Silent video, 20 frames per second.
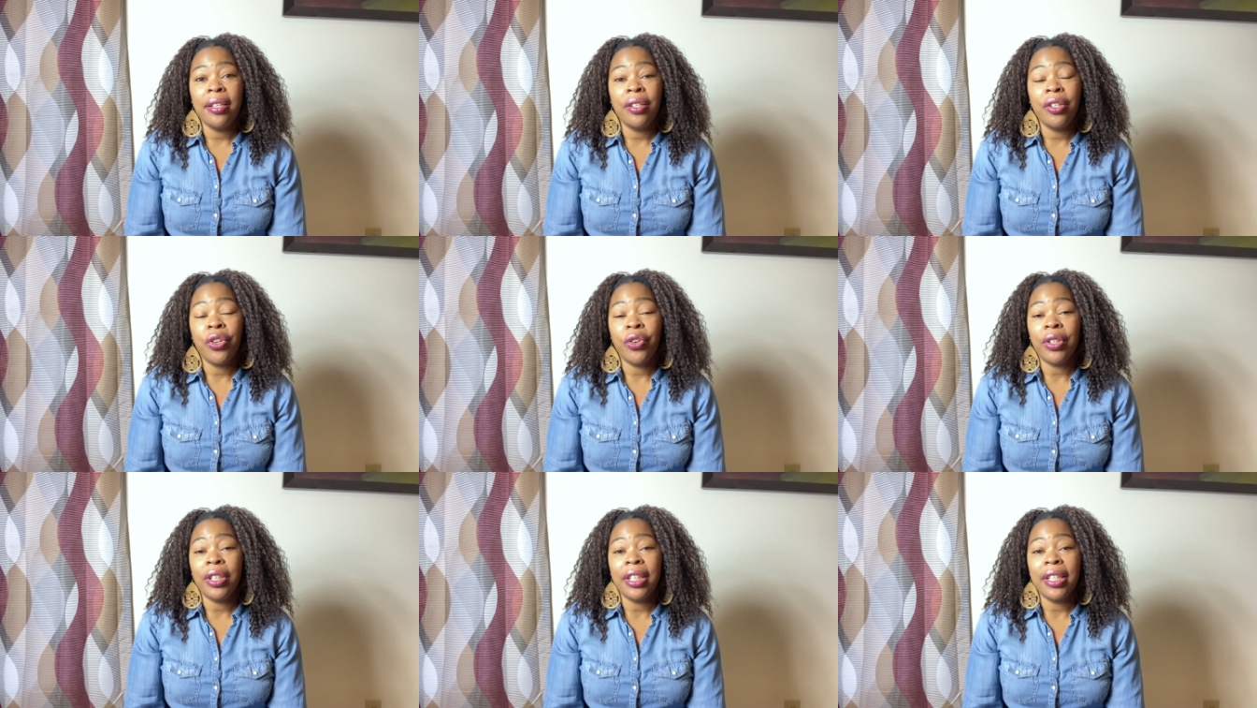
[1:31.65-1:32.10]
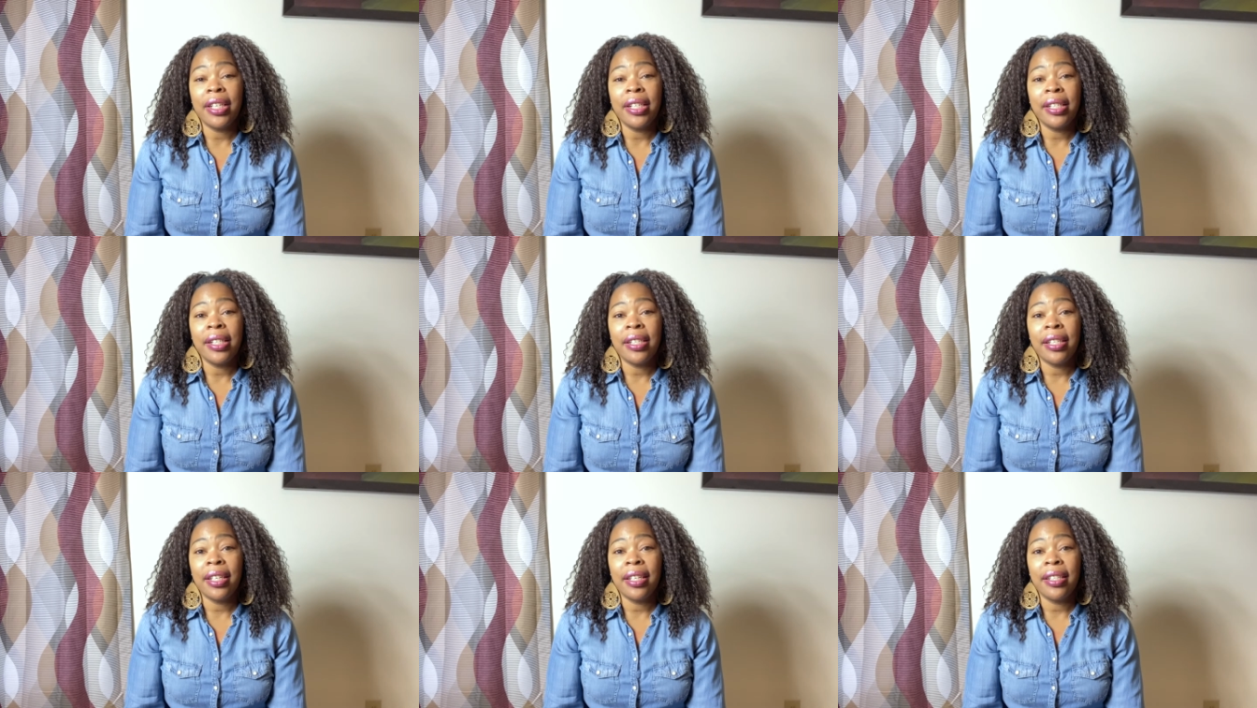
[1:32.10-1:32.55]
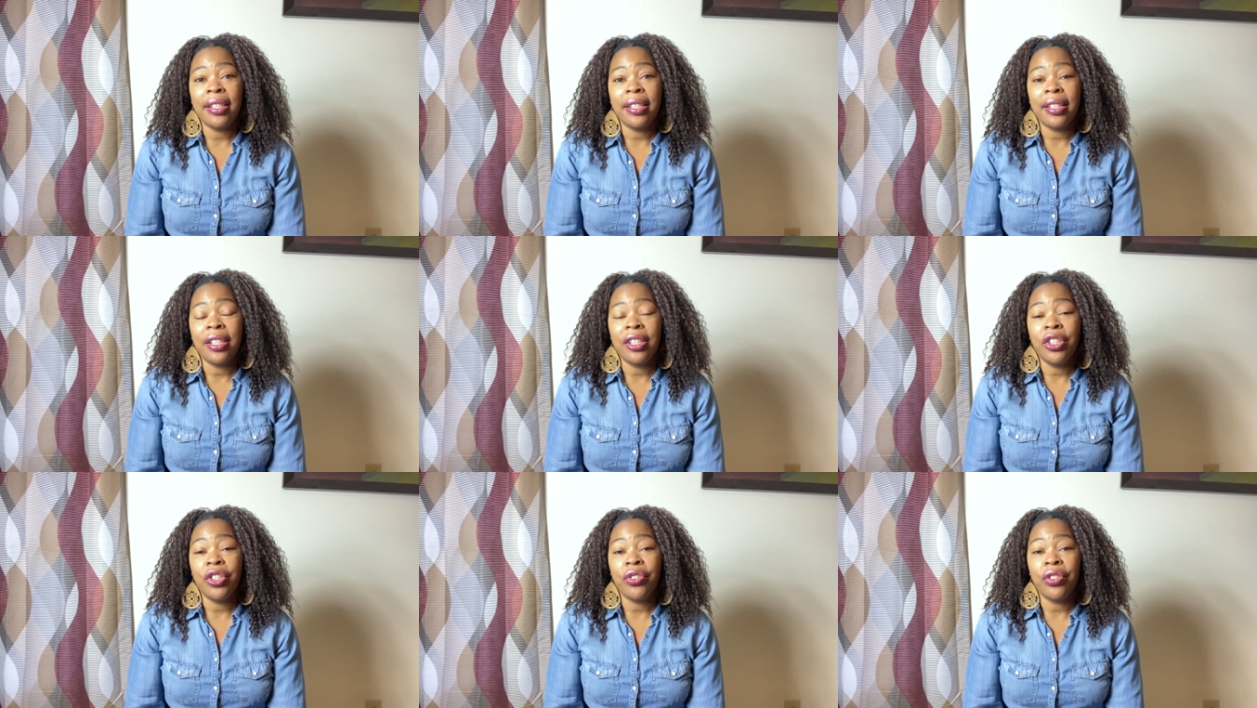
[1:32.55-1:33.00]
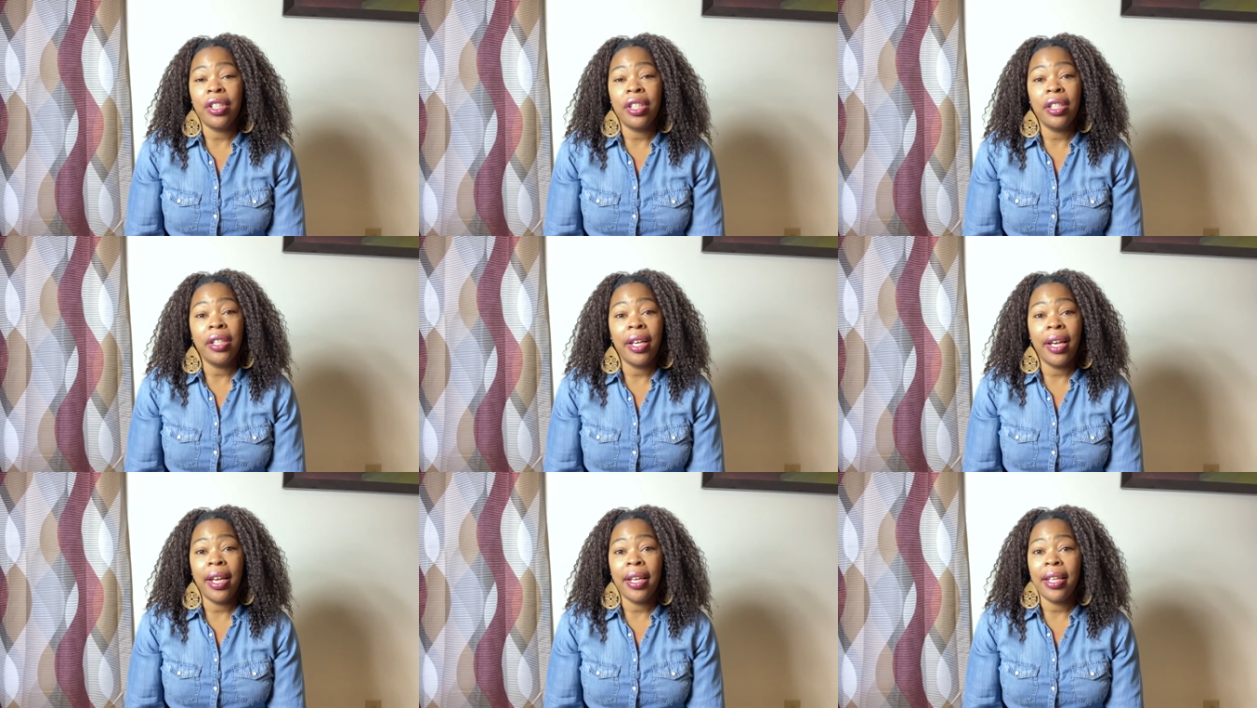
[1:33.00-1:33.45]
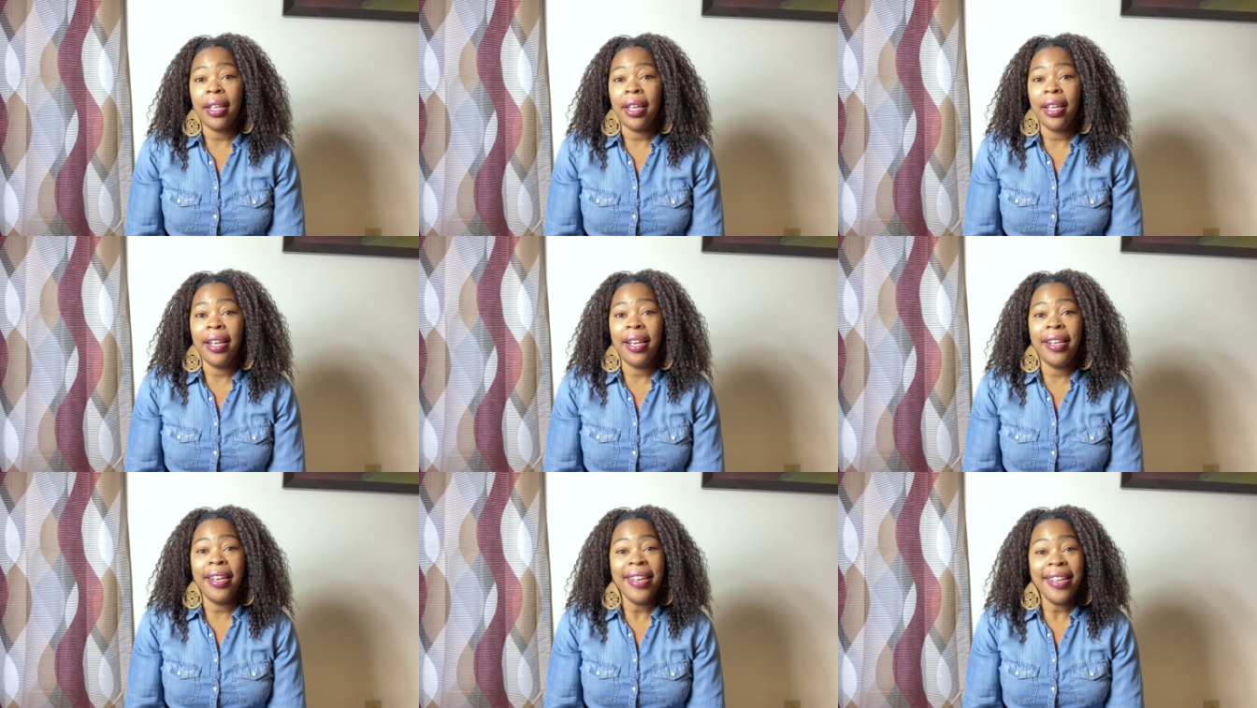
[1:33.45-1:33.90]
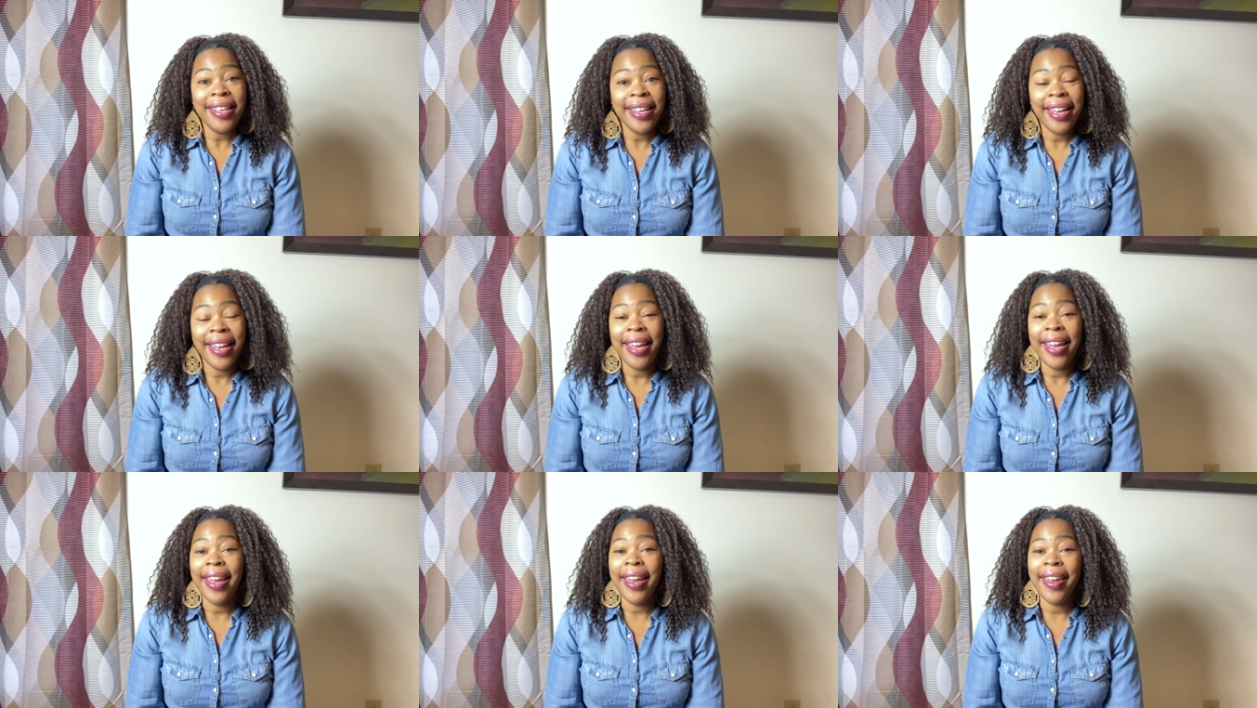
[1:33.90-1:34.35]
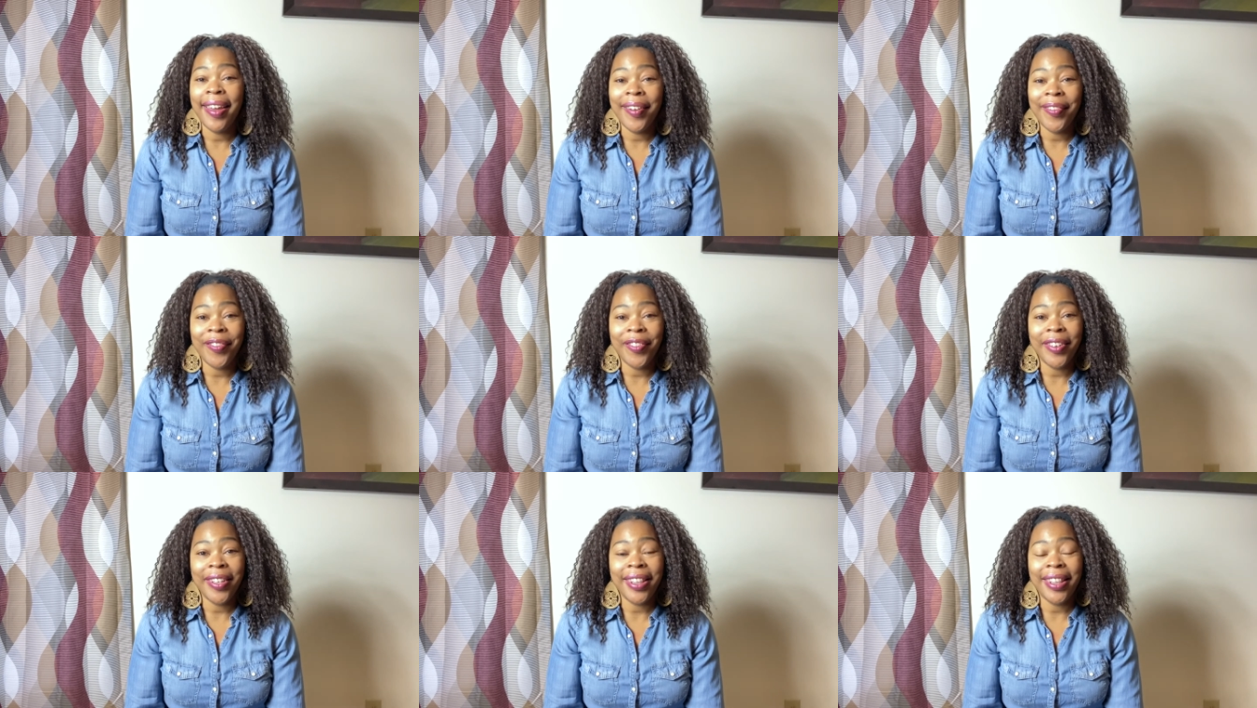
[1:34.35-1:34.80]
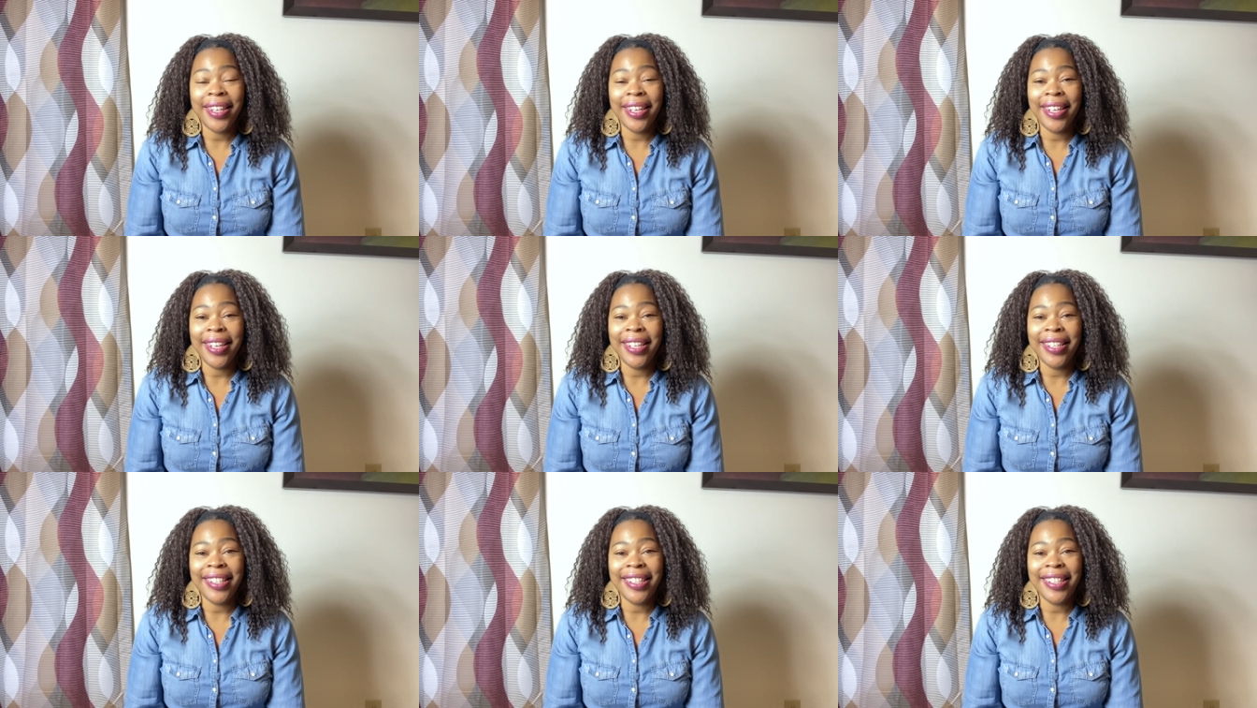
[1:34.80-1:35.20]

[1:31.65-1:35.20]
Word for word: your listings that you're checking everything.